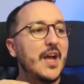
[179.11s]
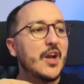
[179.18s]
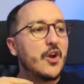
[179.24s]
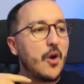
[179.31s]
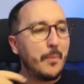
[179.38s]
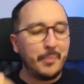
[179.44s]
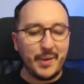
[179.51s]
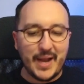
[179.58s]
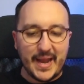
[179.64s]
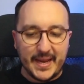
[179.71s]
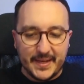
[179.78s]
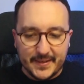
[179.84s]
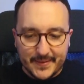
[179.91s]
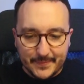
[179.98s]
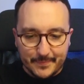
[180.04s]

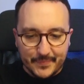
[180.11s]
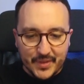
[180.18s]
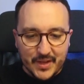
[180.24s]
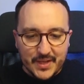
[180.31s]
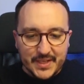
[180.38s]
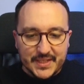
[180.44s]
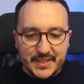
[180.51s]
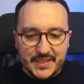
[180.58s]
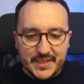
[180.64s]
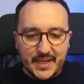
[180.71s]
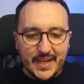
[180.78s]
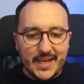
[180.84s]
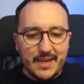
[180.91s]
Complaint, the